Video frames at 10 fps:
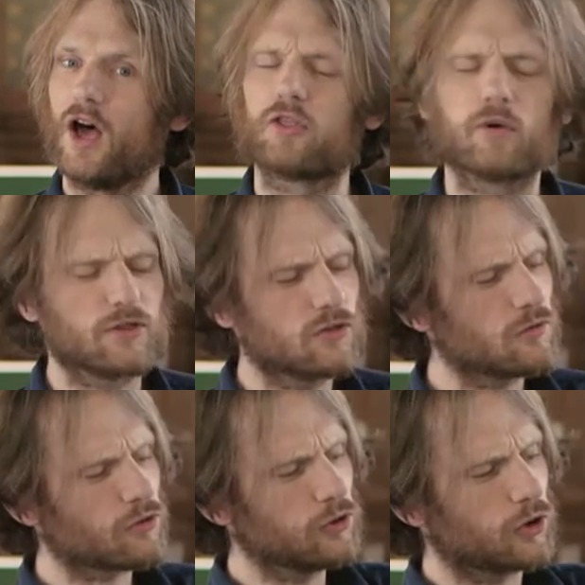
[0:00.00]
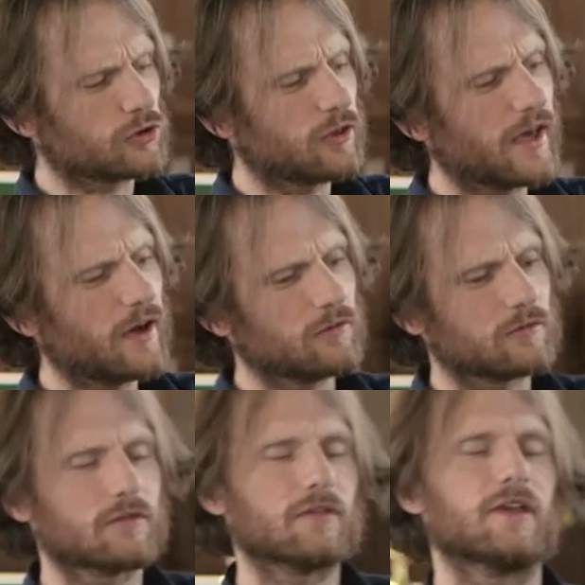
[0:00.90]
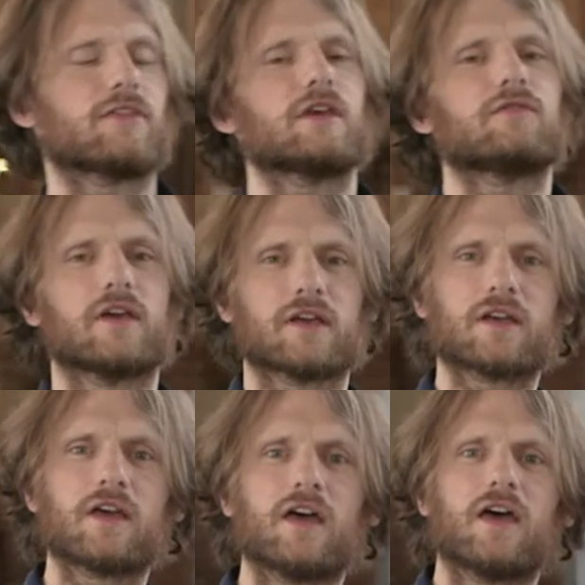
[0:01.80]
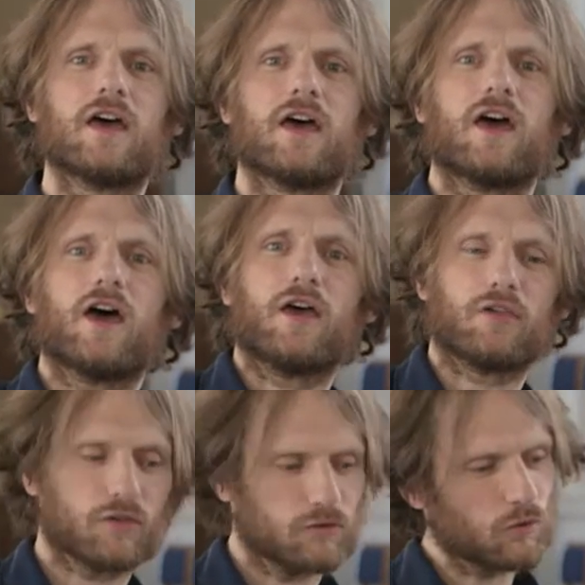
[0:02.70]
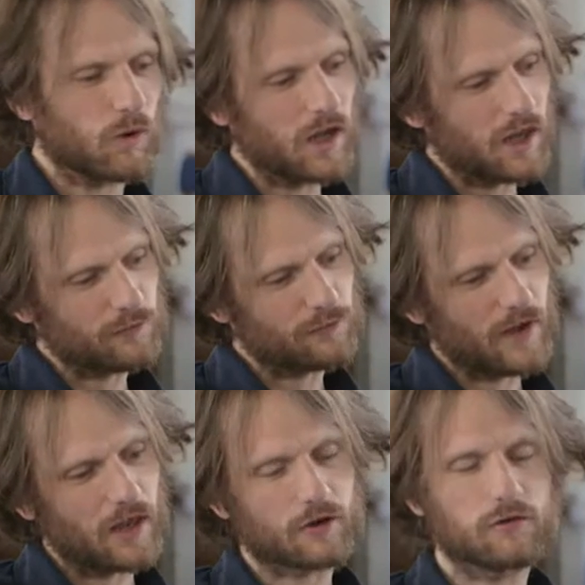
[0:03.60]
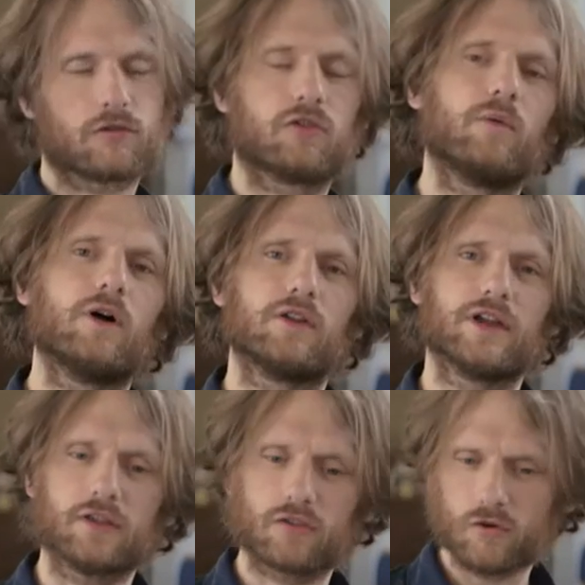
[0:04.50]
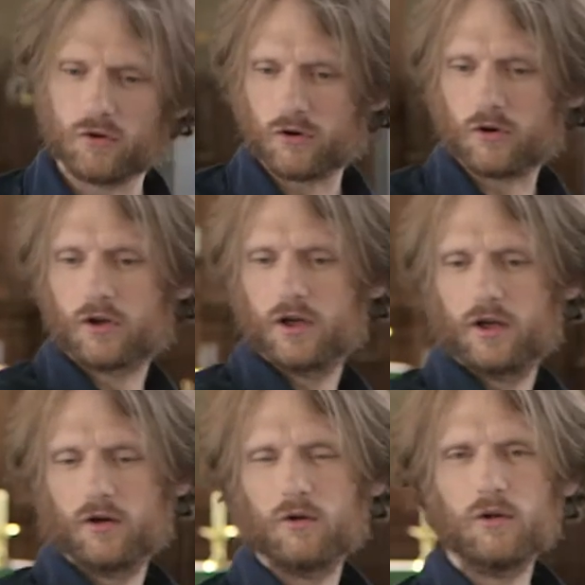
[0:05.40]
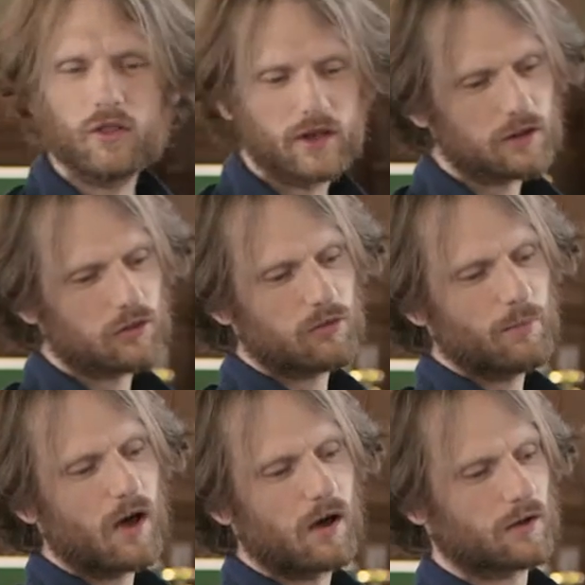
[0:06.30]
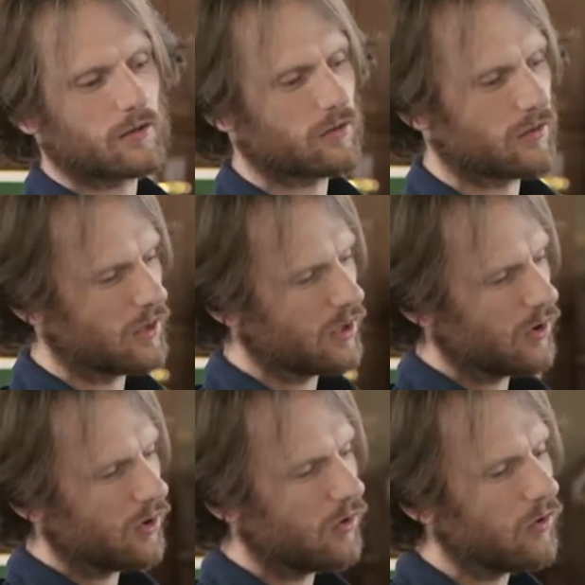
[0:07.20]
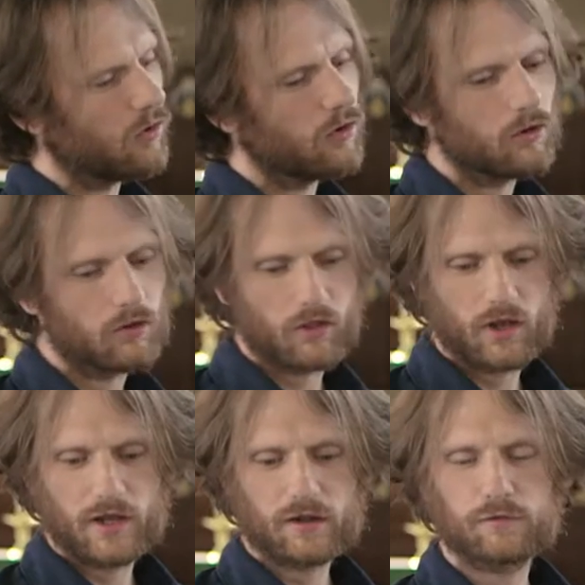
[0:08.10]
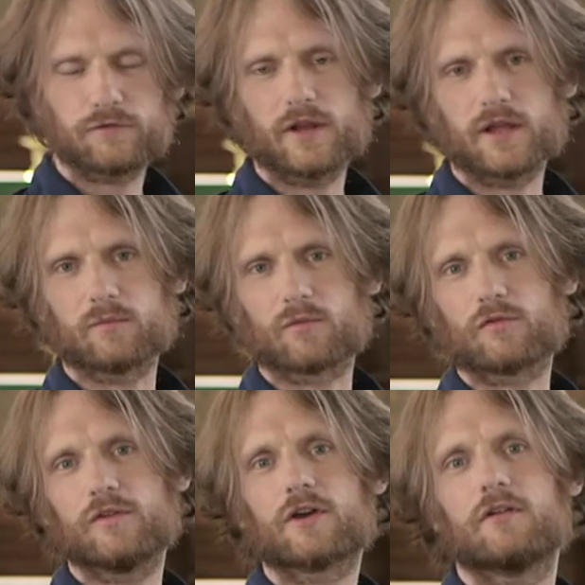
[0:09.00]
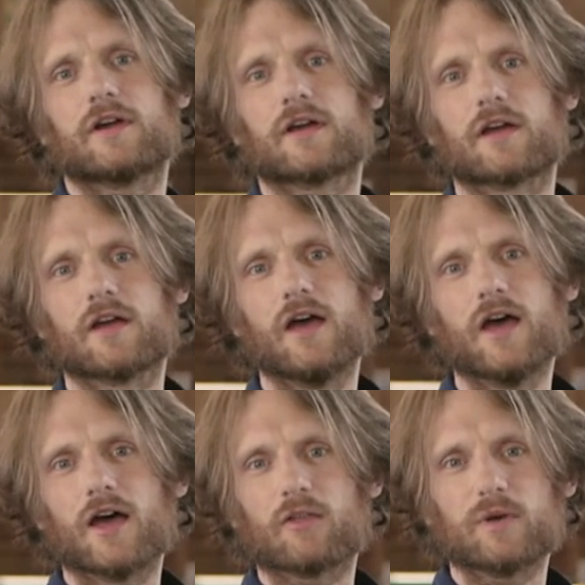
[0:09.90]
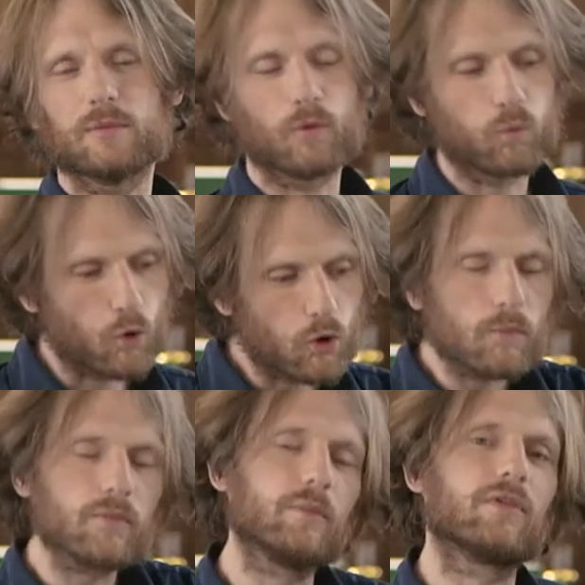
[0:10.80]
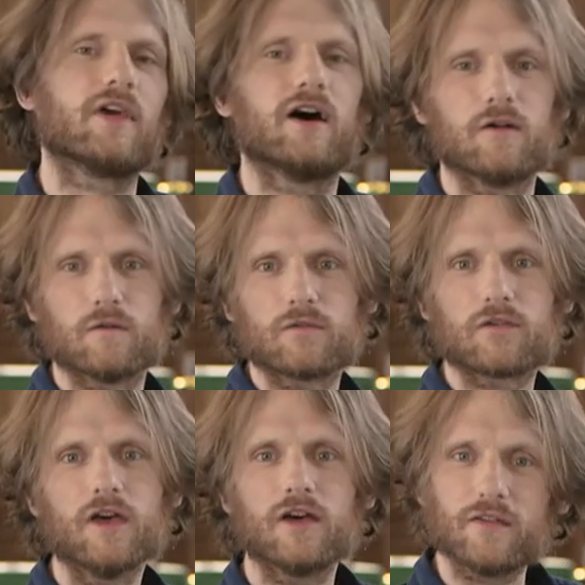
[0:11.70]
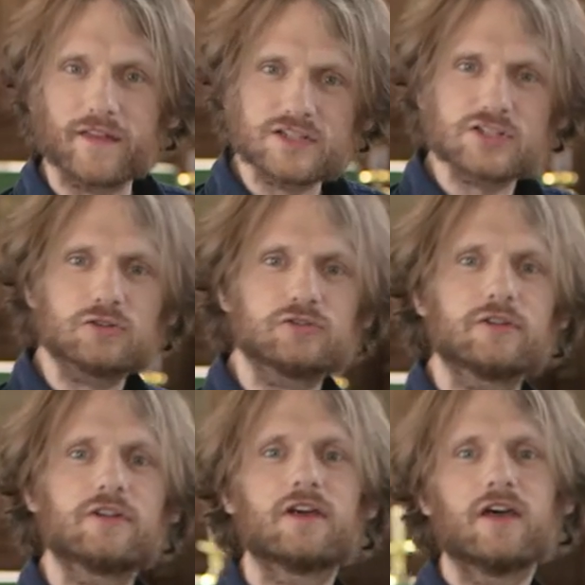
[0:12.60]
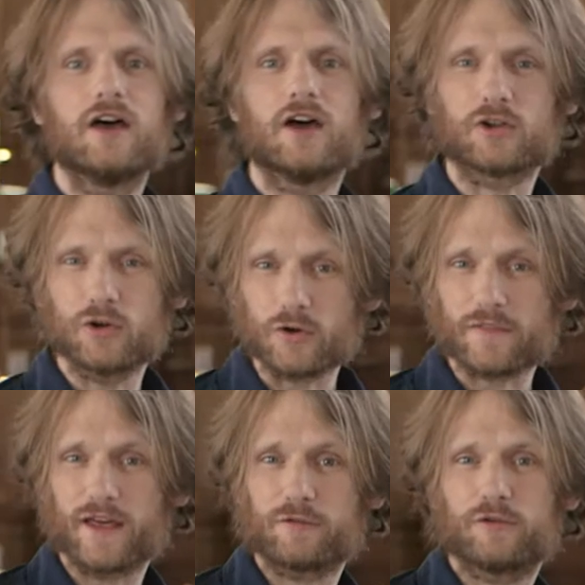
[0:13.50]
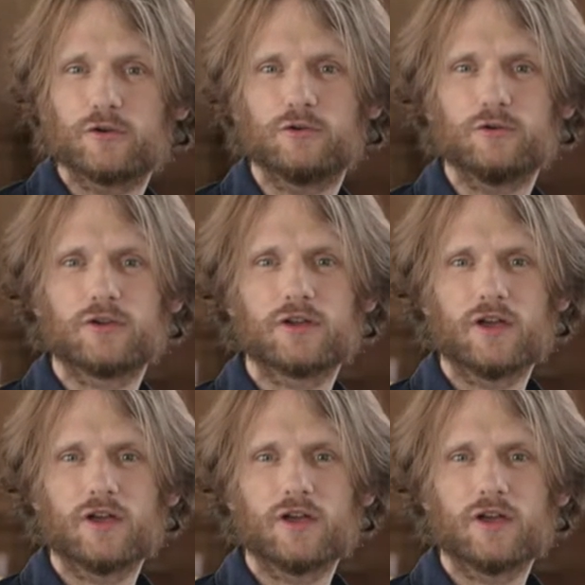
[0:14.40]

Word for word: And so when Zeus looked down that evening as twilight fell across the world and he saw all the little sparks all the little flames flickering as people warm themselves and their children and cook their food.